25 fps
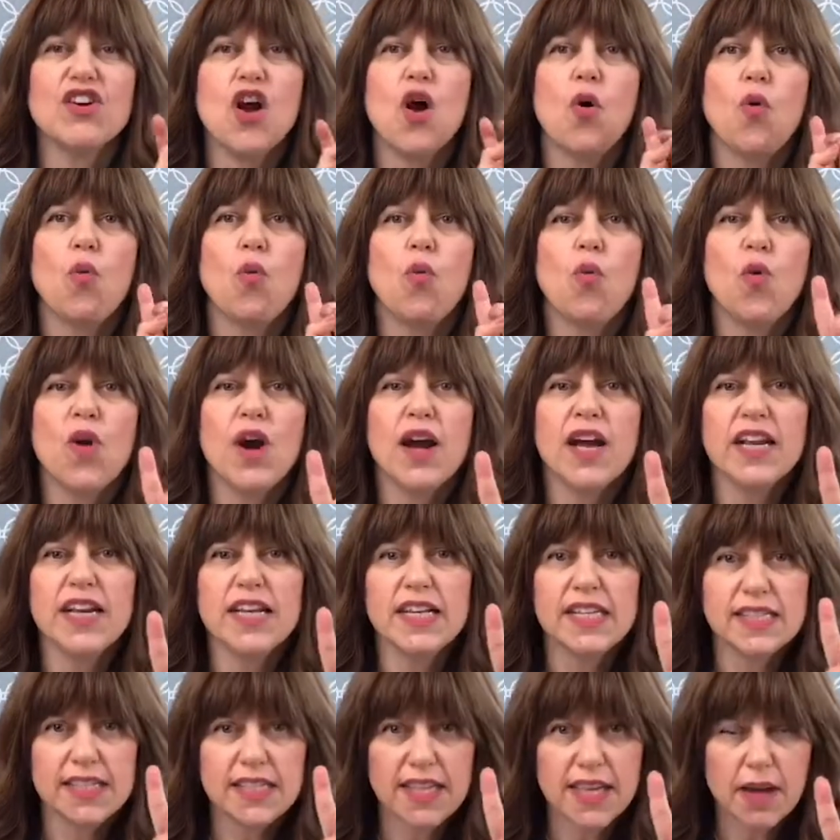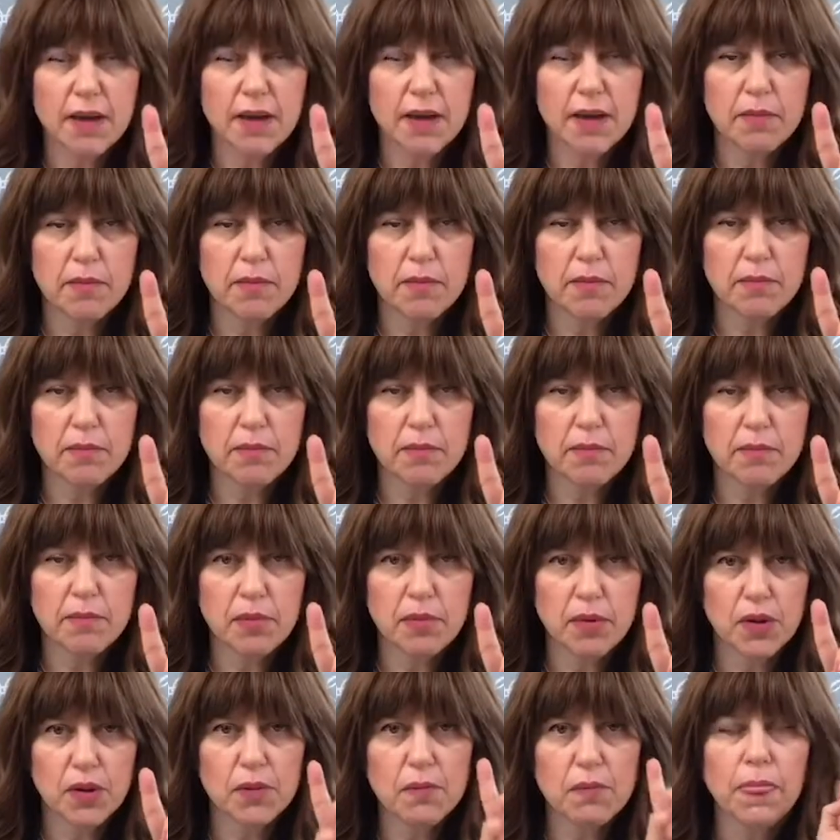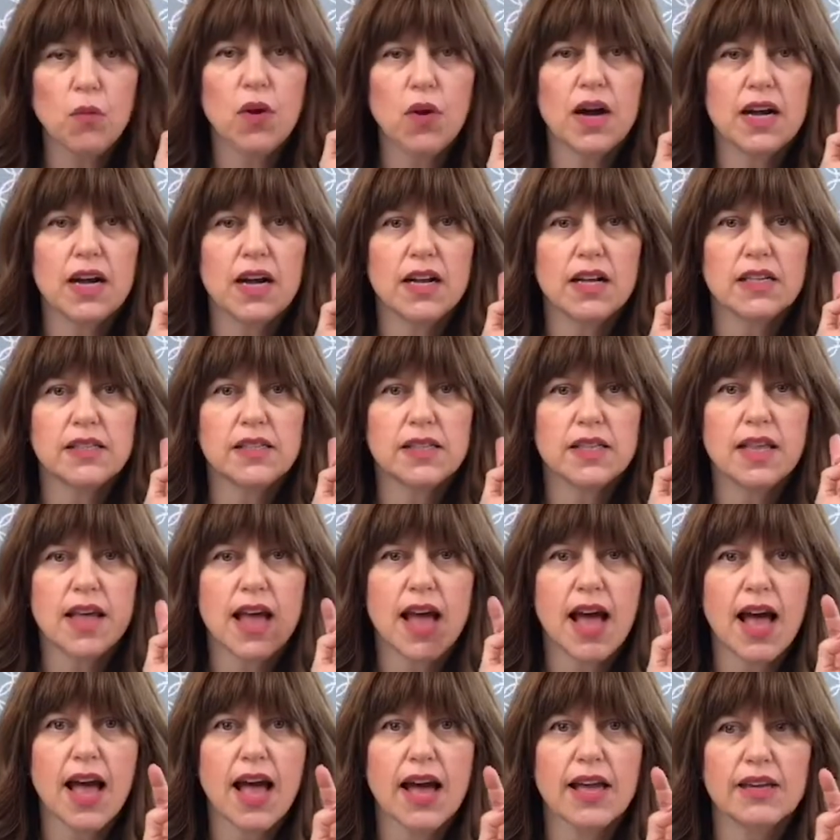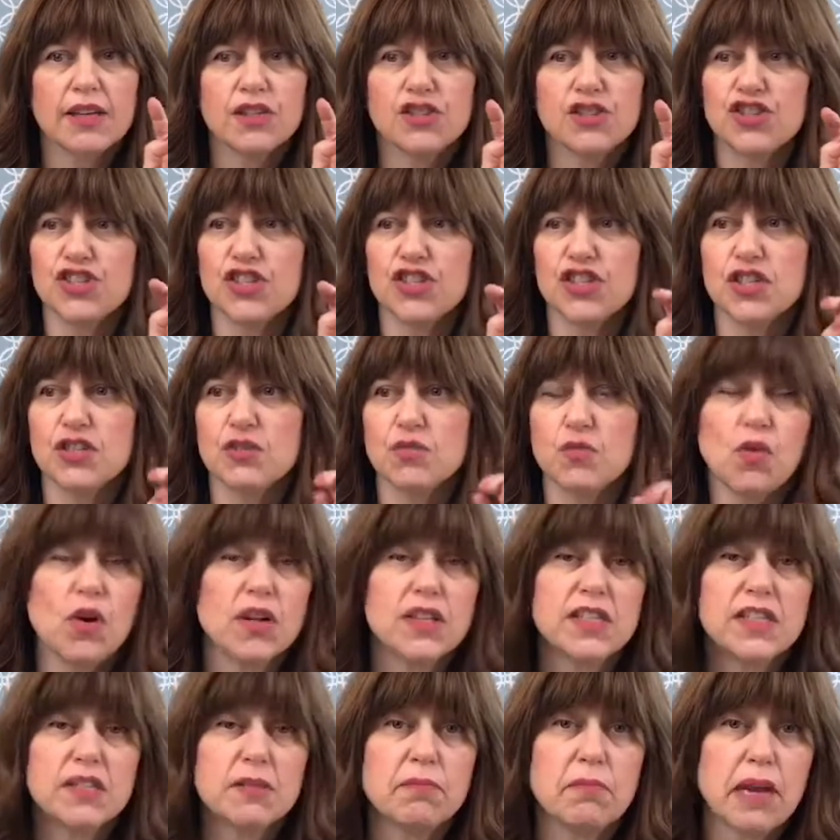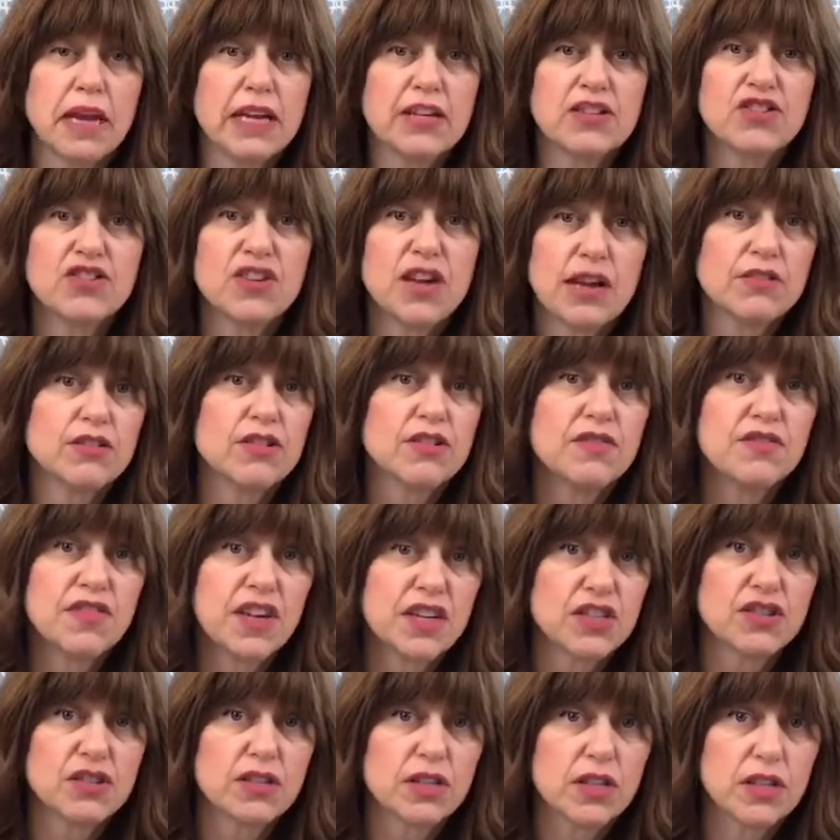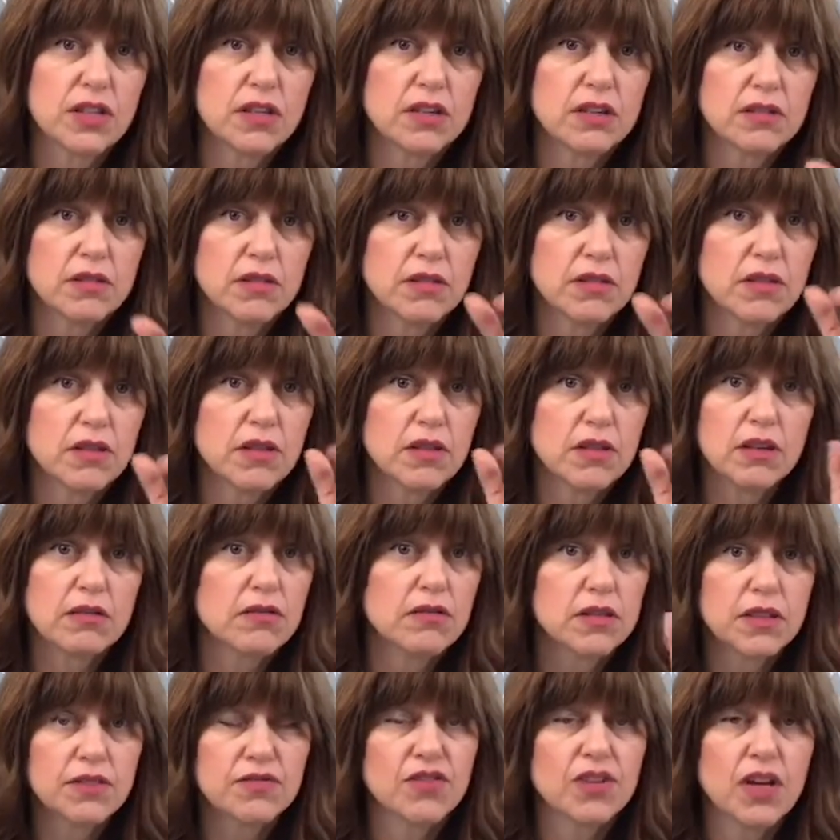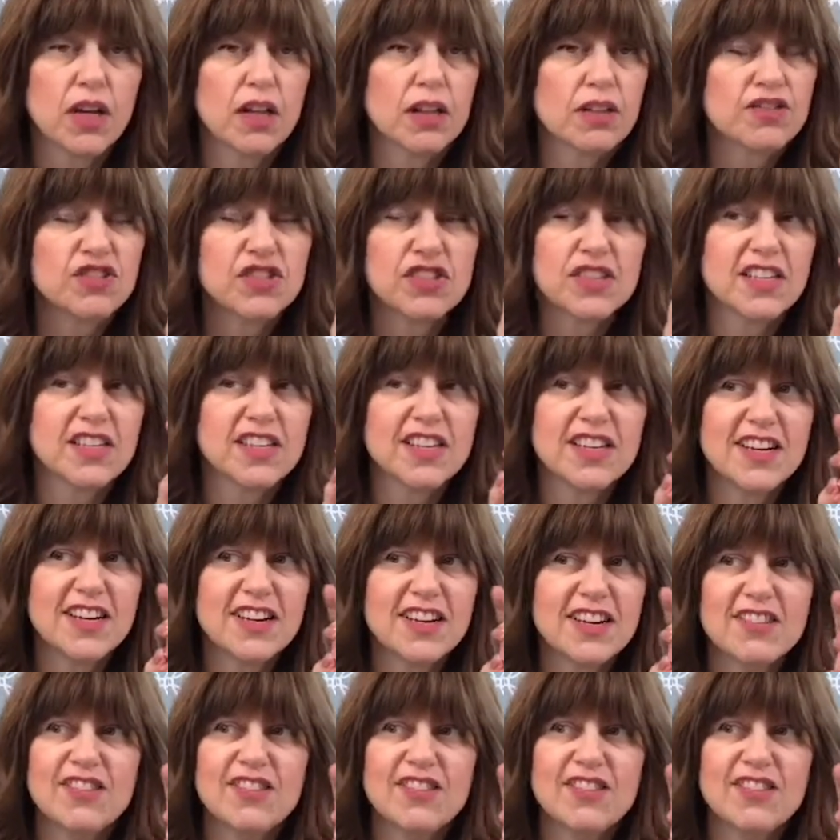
One example was that she wants to paint her house eventually, you know, different colors. She said, you know,